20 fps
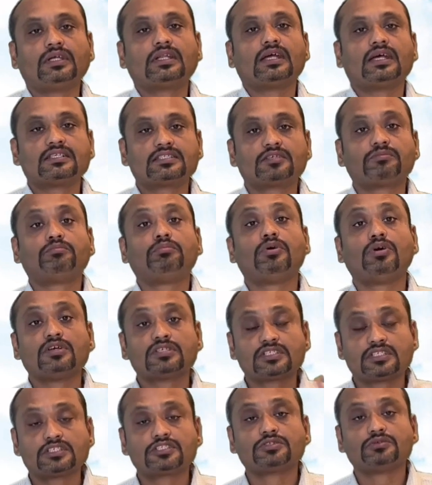has a
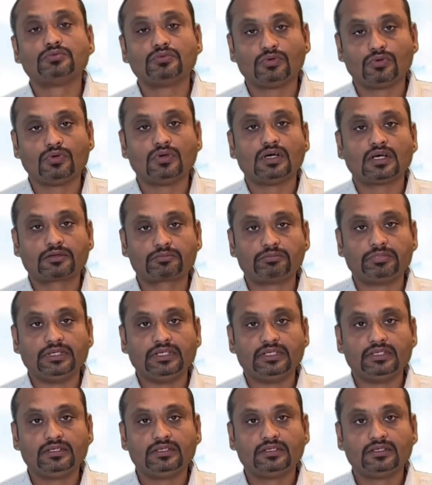positive ORP.
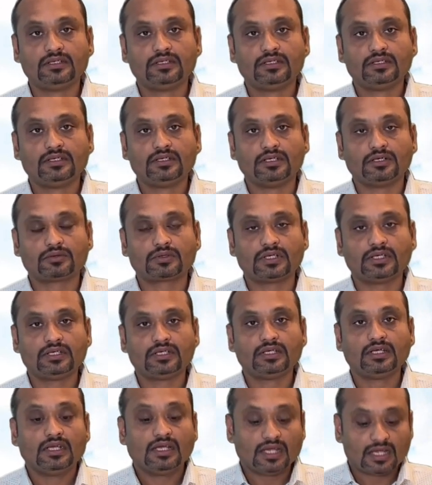Okay.
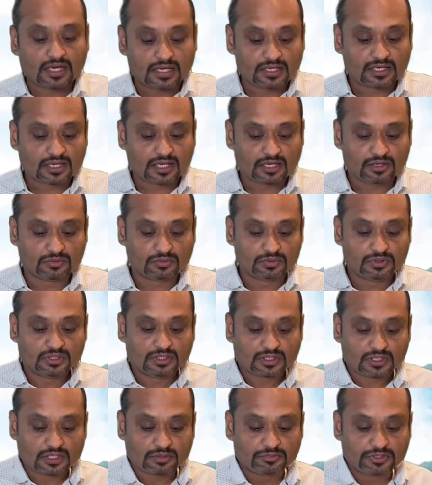And now
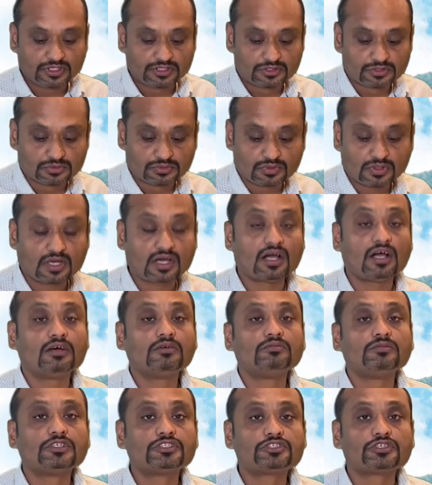coming to how
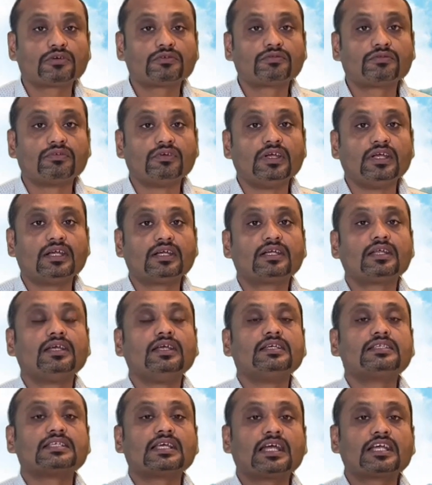much of it
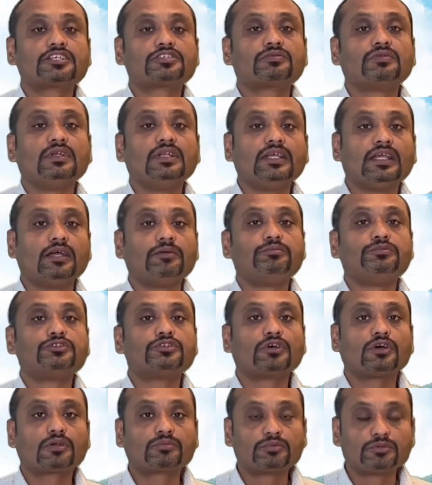is actually
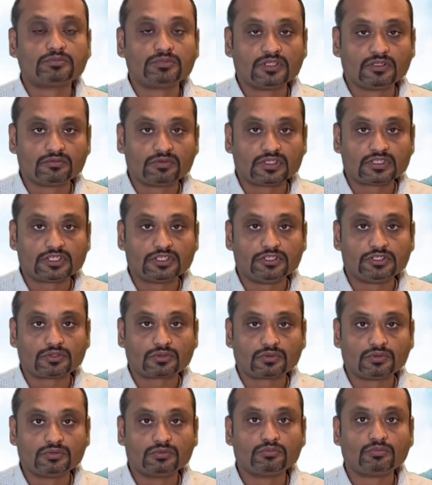absorbable within your
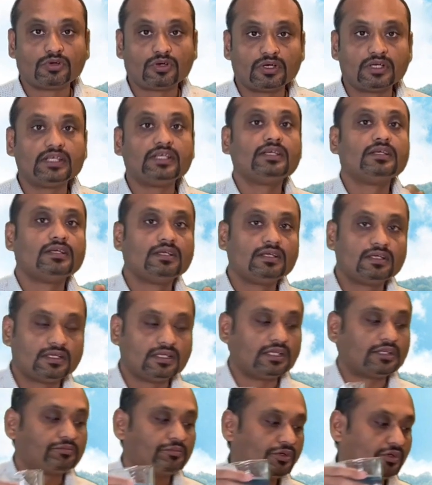own body,
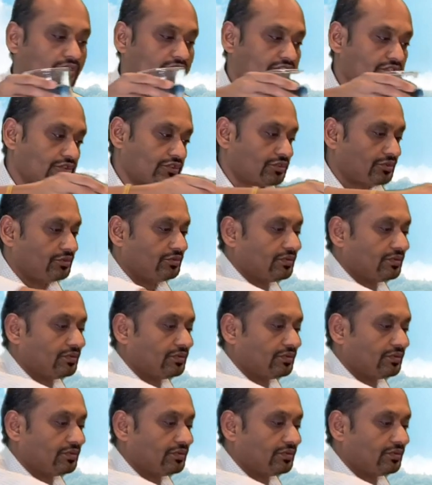let me also show you